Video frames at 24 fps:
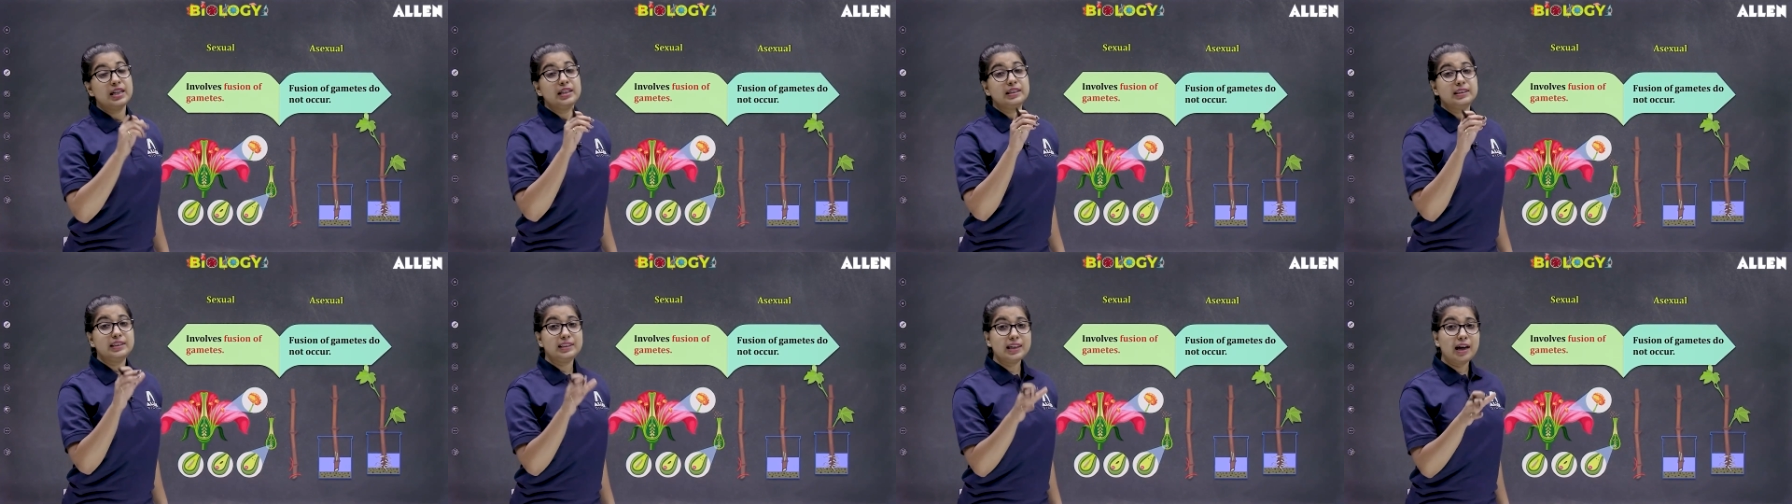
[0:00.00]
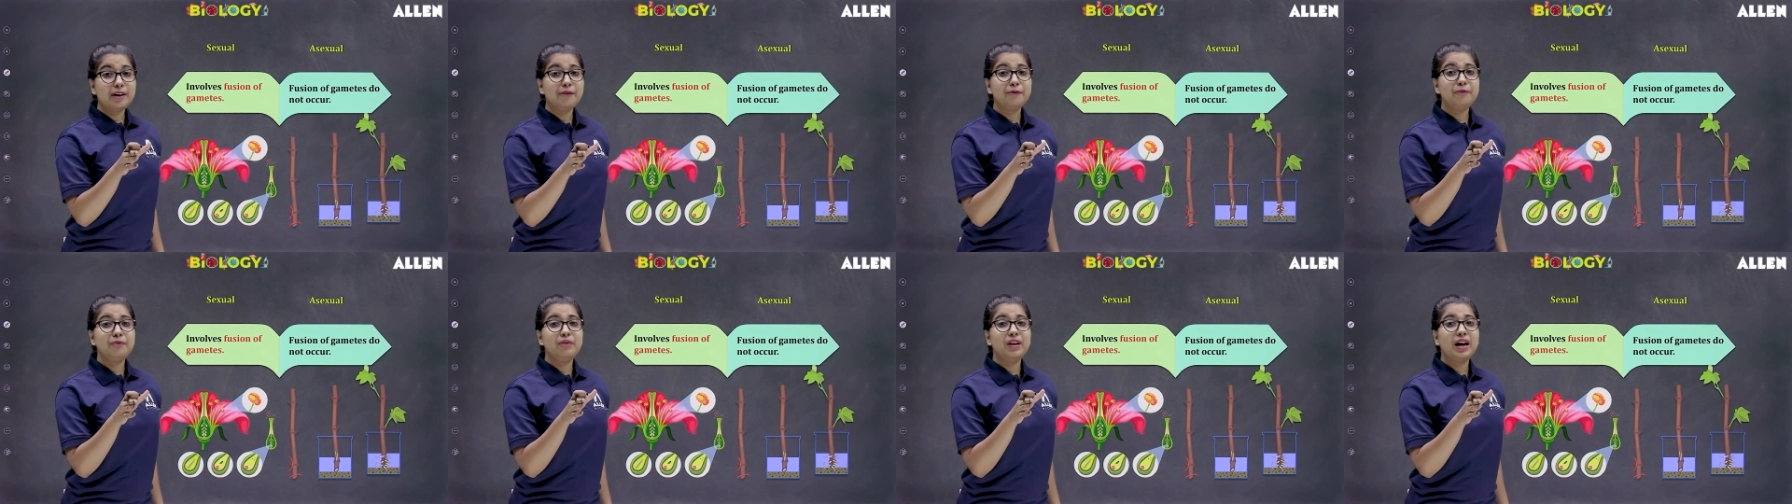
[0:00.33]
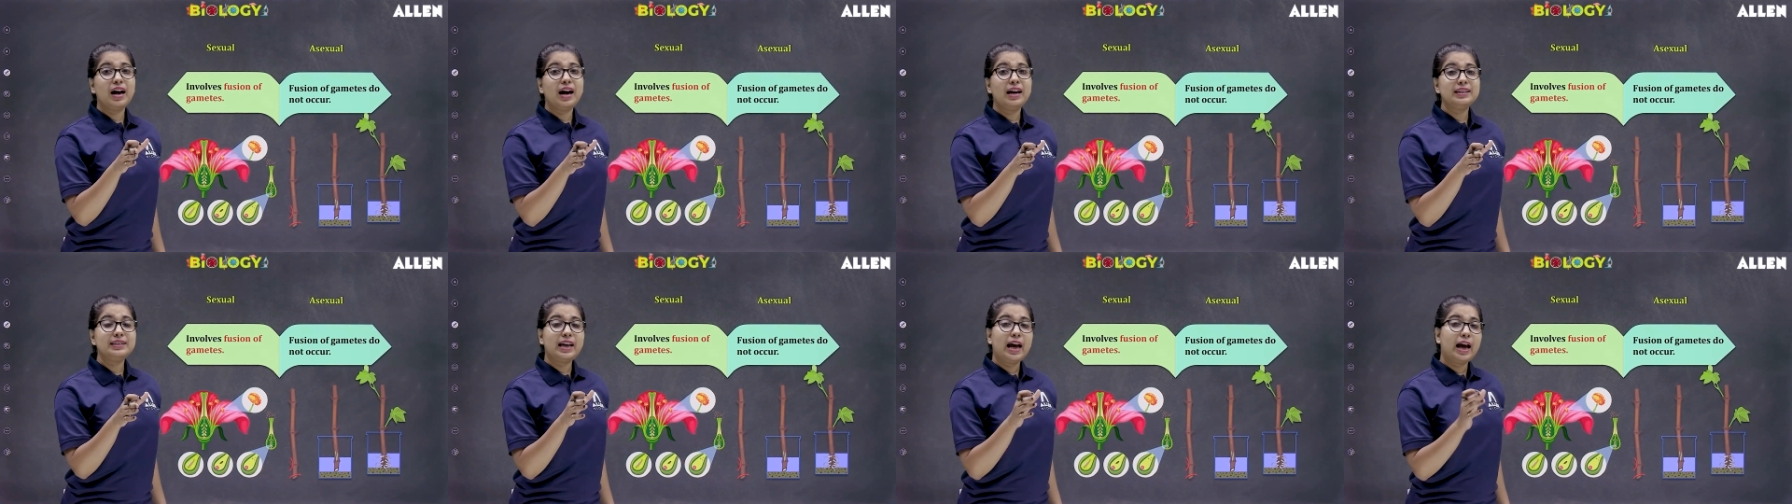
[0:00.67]
Some
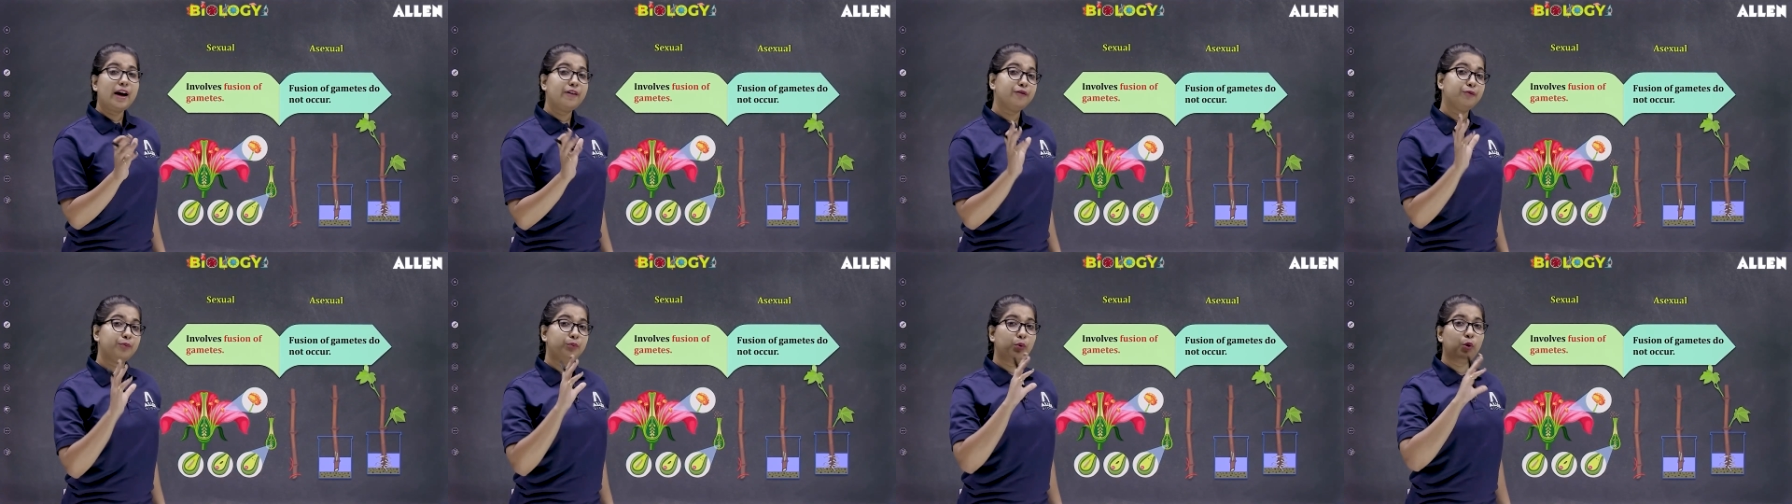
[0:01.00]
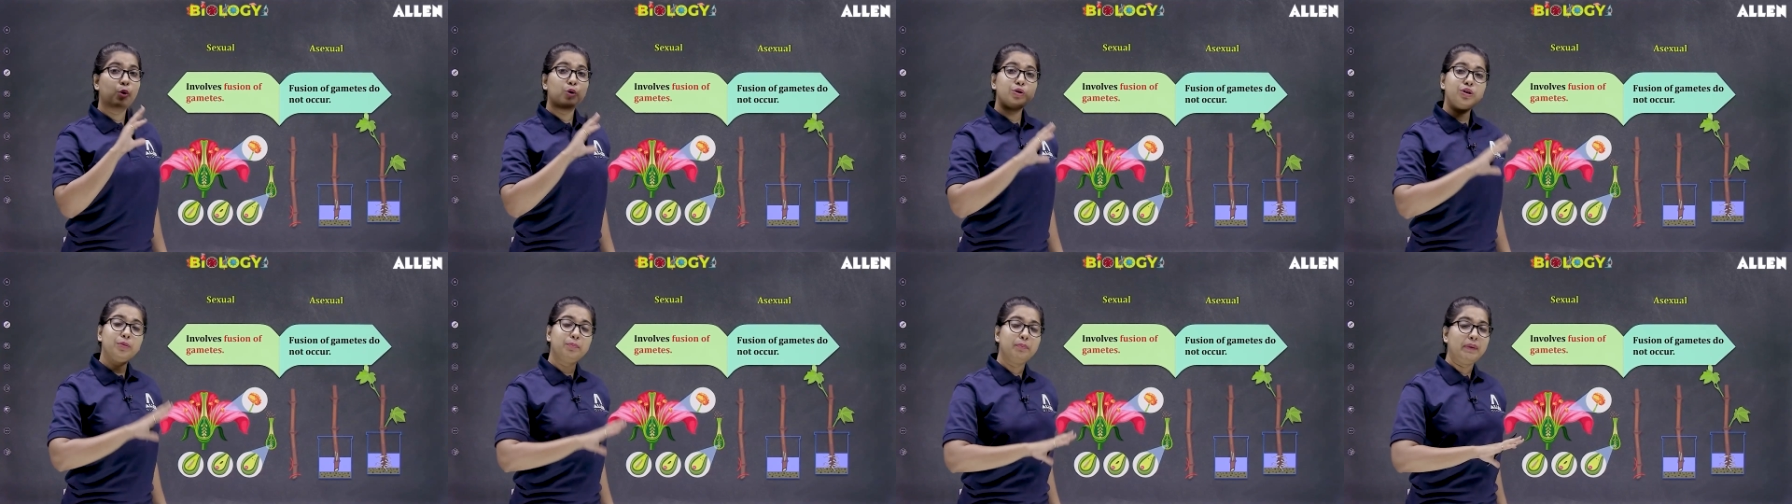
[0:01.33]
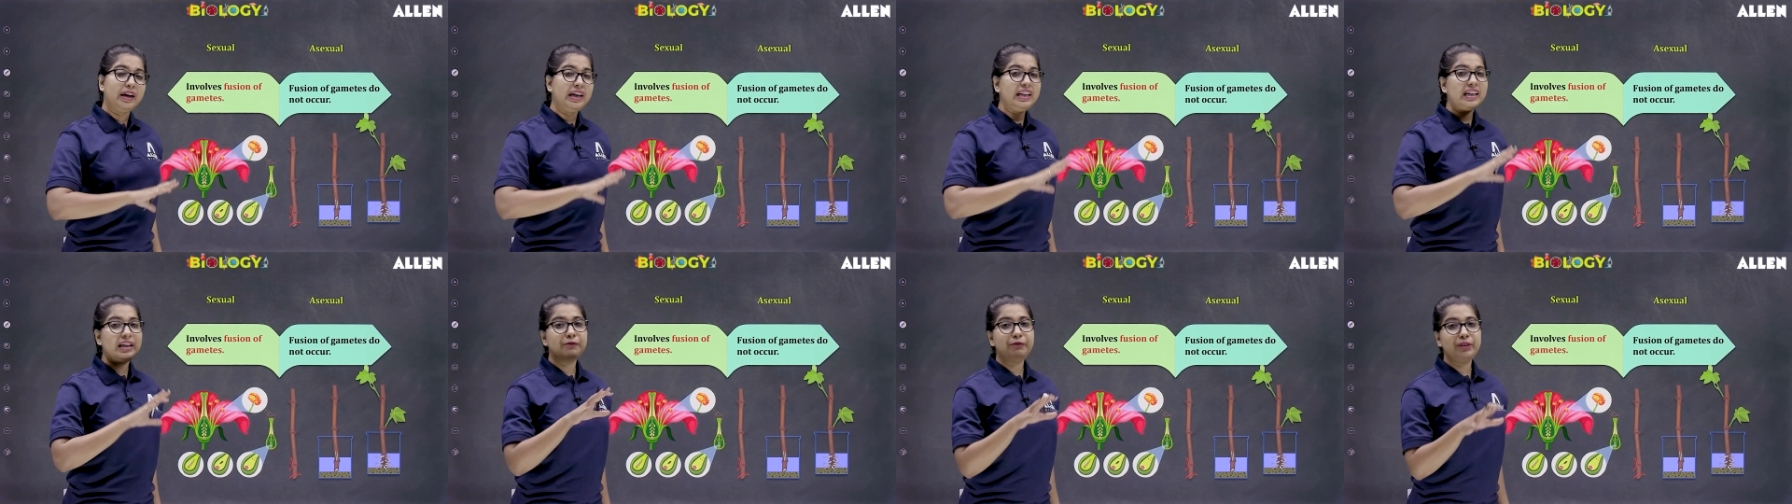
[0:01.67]
flowers have both
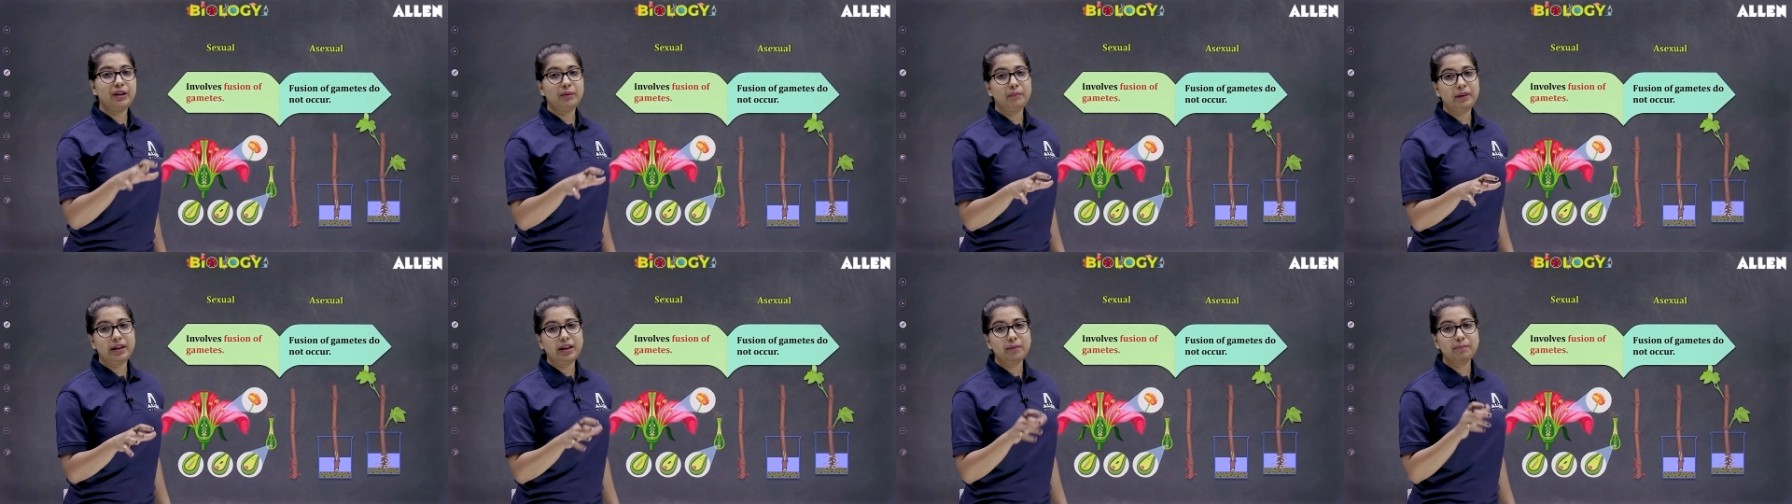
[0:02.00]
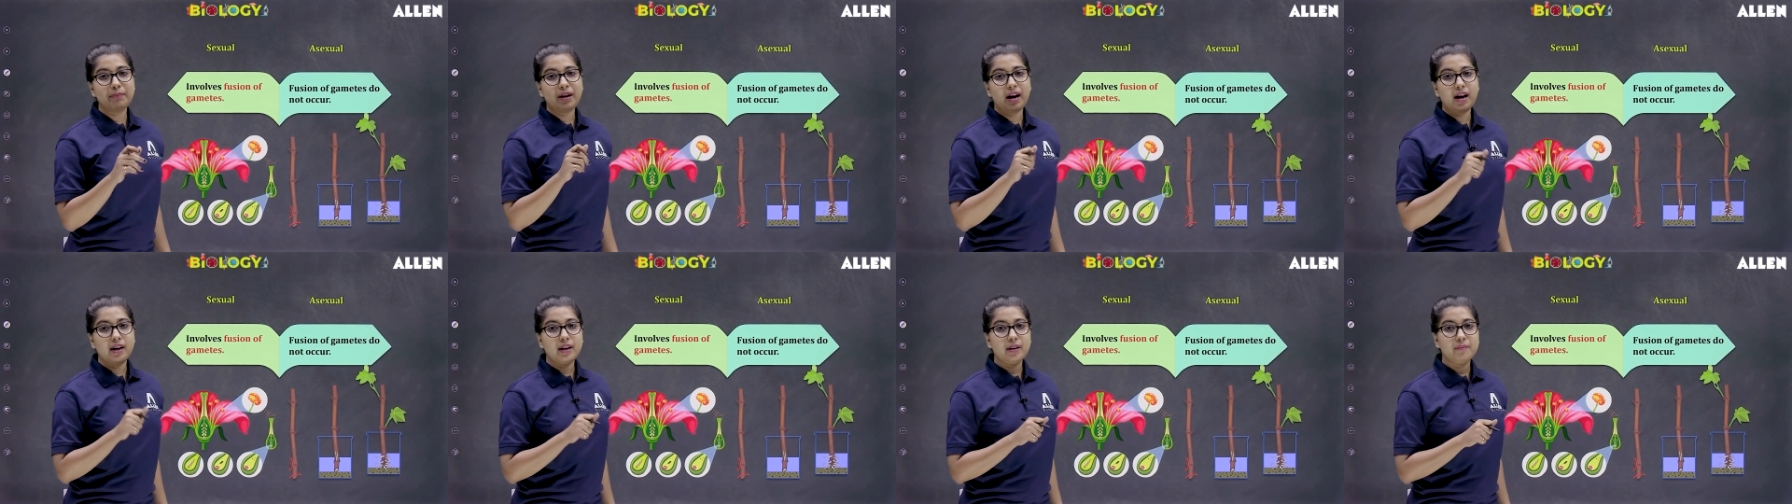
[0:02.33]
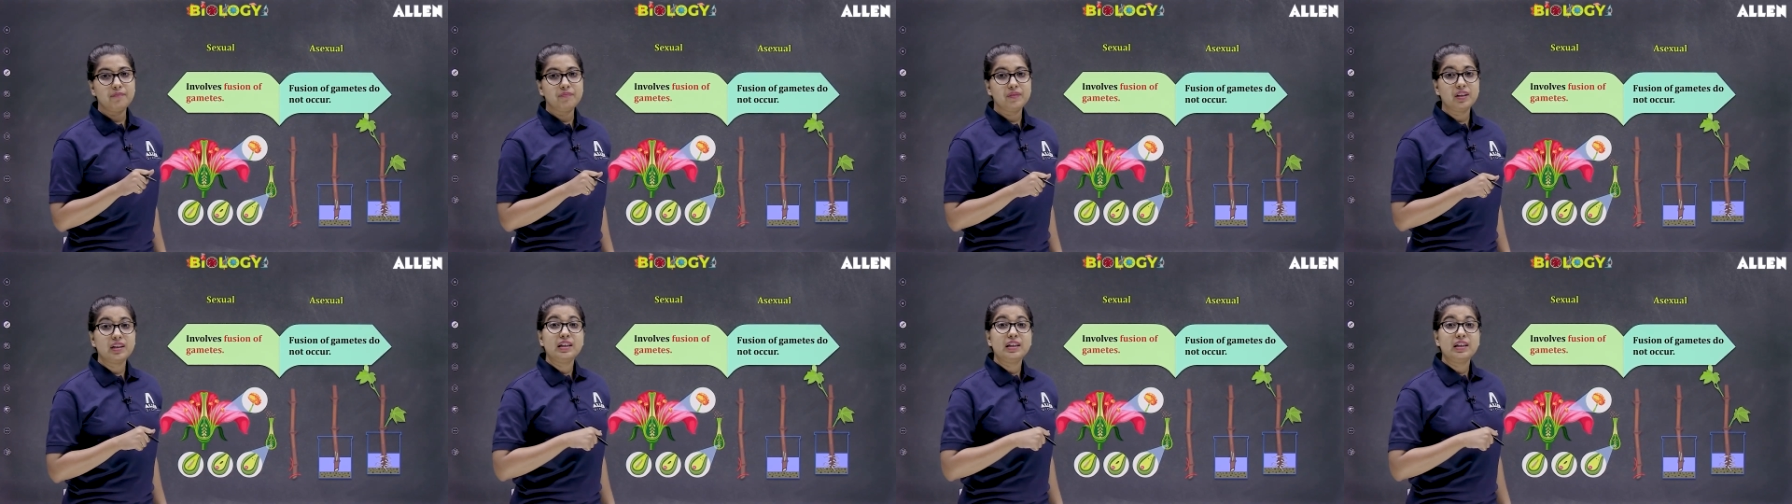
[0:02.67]
male and female part.